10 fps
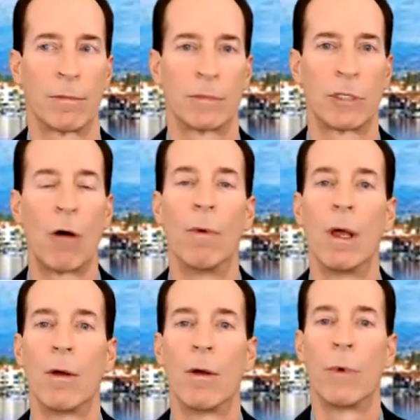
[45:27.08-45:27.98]
So
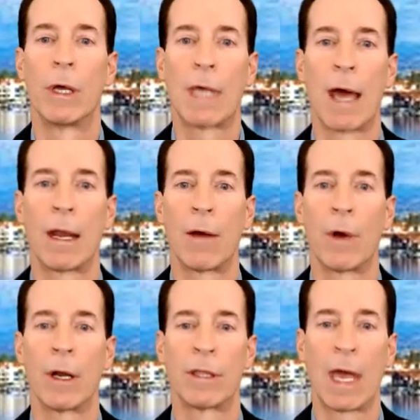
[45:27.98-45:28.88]
with that, I
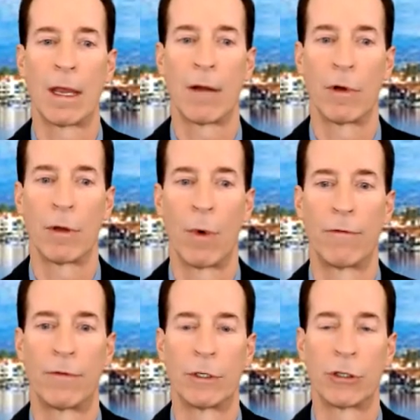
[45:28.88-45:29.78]
want to thank everyone
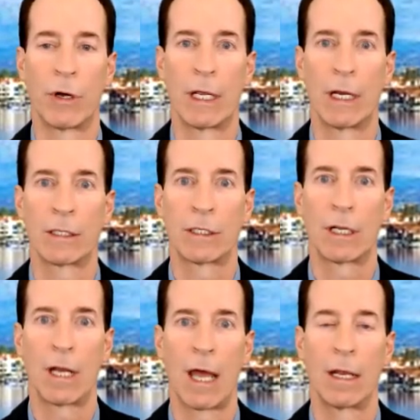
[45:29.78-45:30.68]
for joining us
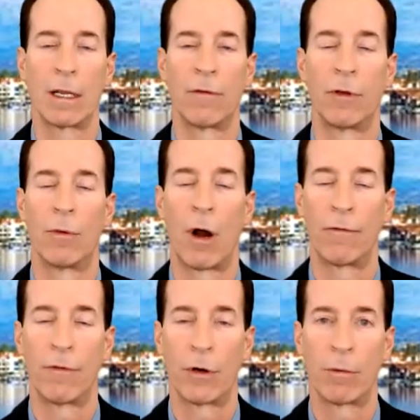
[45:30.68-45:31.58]
tonight. If you are
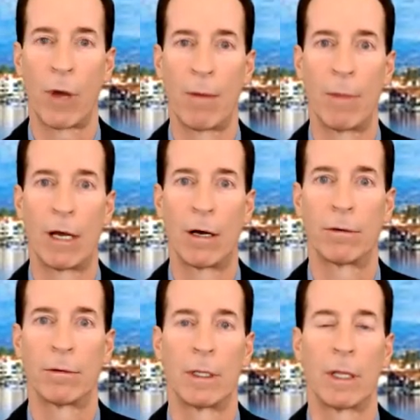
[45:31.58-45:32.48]
voting by
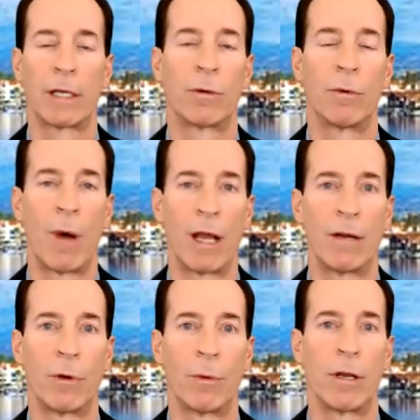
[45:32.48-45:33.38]
mail, I'd like to remind
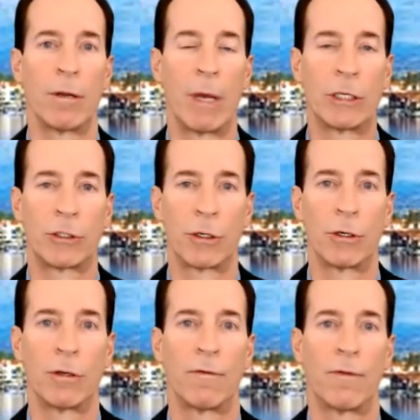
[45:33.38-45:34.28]
everyone to make sure
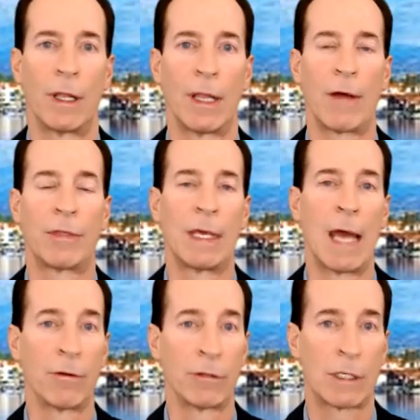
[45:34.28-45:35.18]
you fill out the
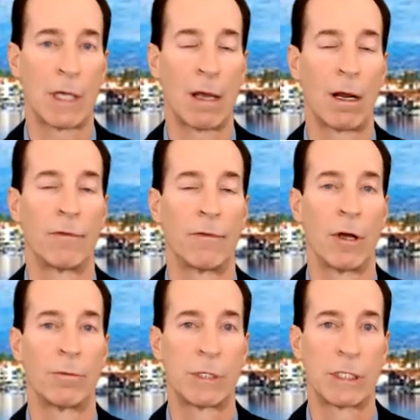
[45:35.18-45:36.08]
outside
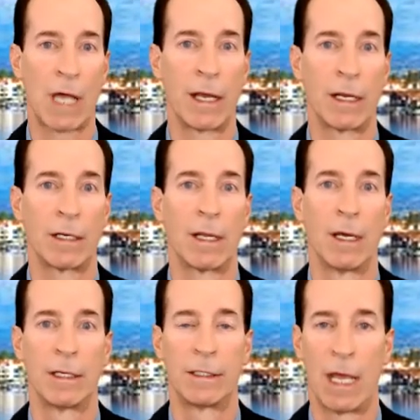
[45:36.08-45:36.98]
envelope, sign it,
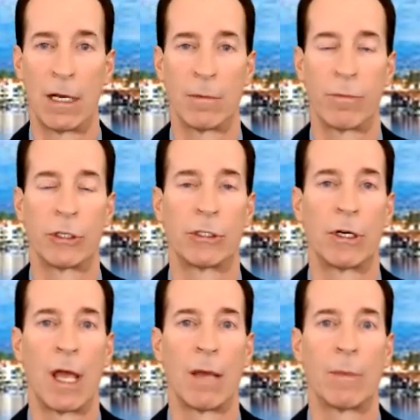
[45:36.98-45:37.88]
date it, put your
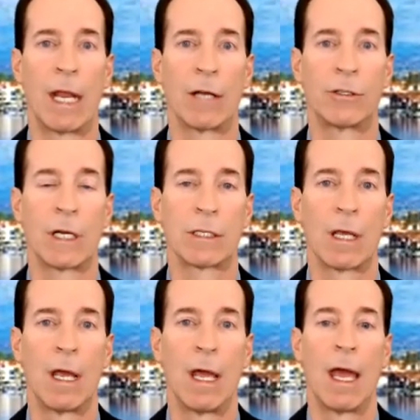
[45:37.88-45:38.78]
name and address.
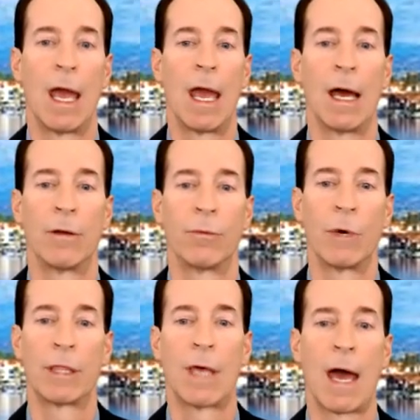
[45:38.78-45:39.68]
And
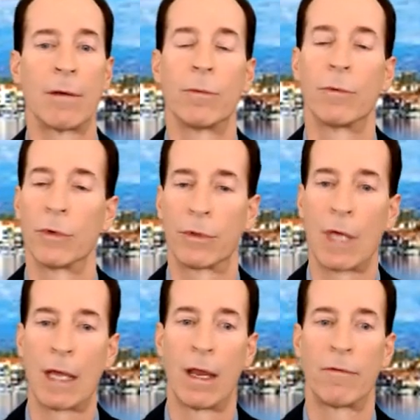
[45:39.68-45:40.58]
with that, we'll
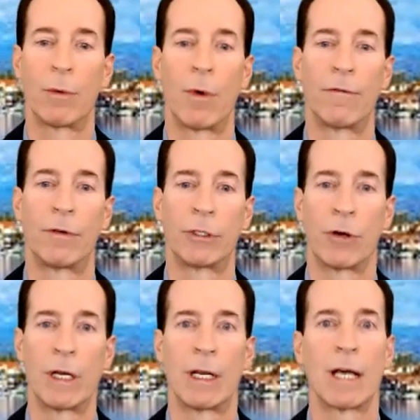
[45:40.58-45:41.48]
thank everyone for
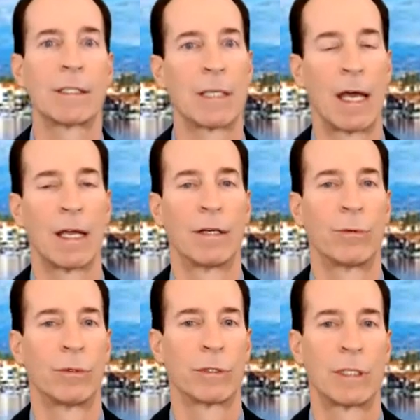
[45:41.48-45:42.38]
joining us, and
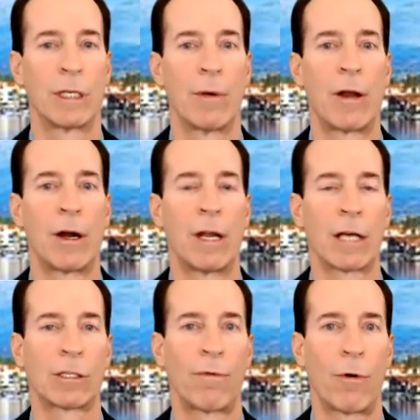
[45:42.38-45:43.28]
we'll see you at our
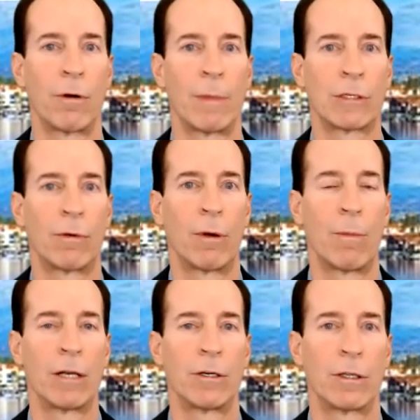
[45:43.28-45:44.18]
next forum. As a
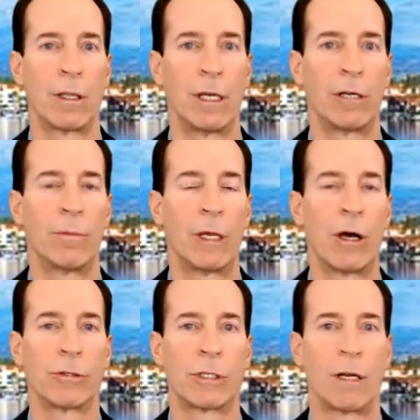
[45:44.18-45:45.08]
reminder, the League will be
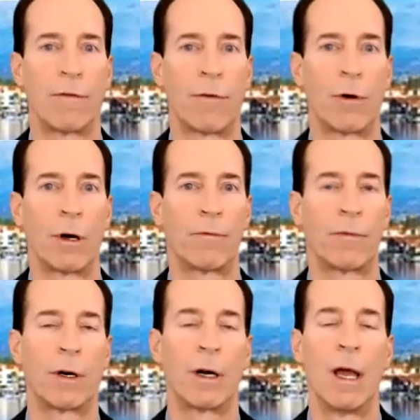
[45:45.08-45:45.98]
hosting a forum
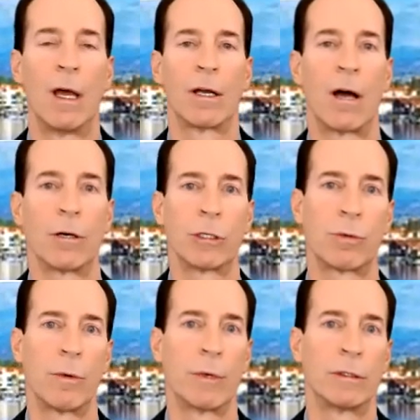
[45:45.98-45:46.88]
for
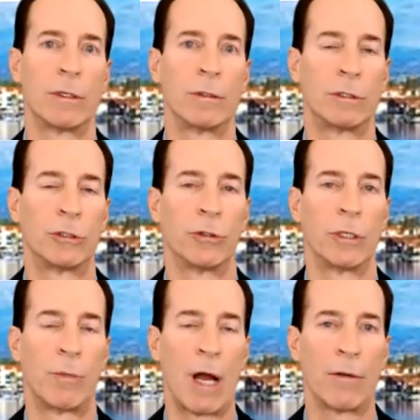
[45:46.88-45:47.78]
Congresswoman Julia
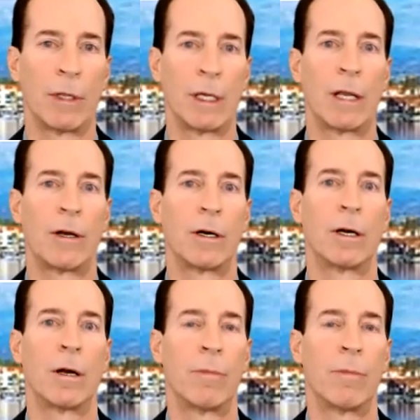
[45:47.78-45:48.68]
Brownley and
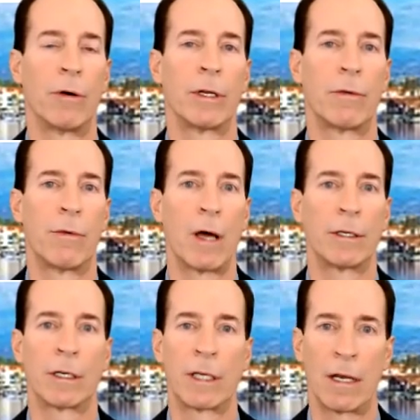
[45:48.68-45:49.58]
her opponent,
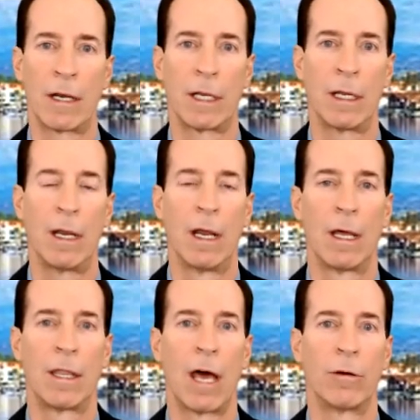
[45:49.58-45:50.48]
Rhonda Kennedy.
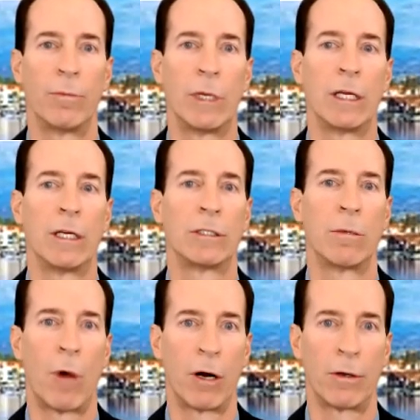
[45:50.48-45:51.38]
That'll be
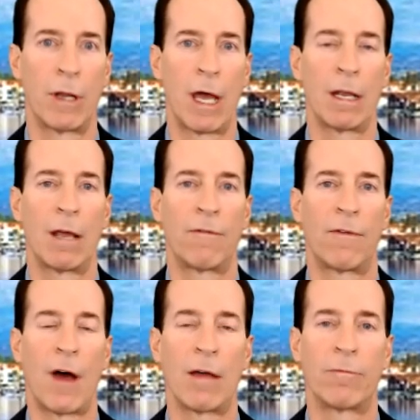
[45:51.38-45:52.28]
tomorrow night at
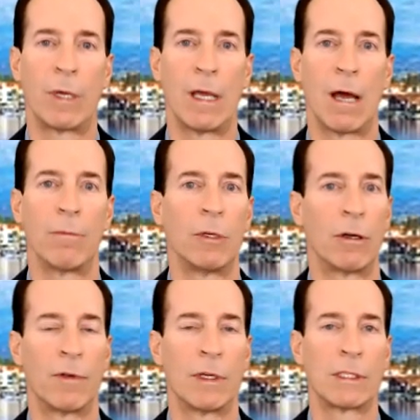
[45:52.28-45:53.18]
5 p.m. You
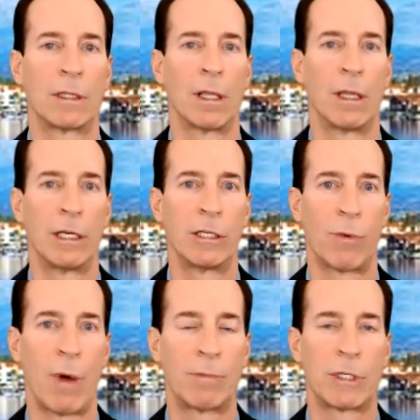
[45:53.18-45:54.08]
can visit the League's
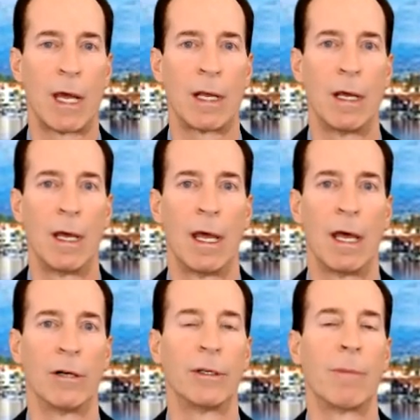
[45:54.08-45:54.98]
website,
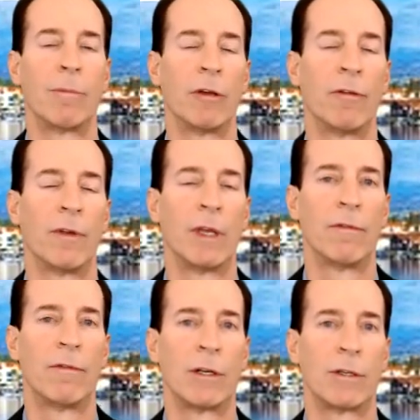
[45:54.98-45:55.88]

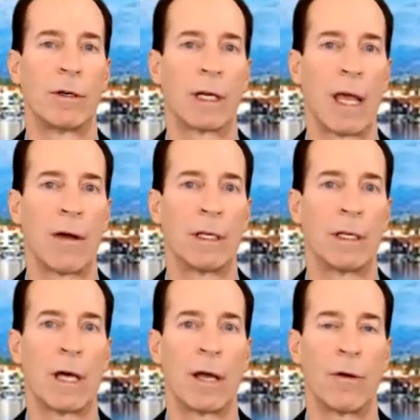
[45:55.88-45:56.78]

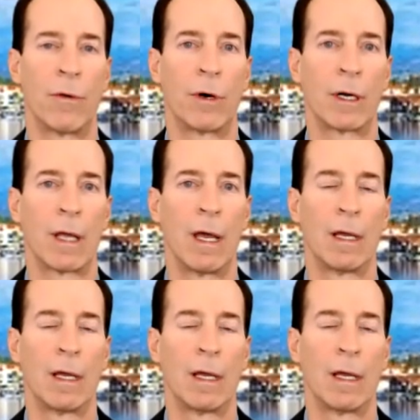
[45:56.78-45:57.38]
lwvventuracounty.org.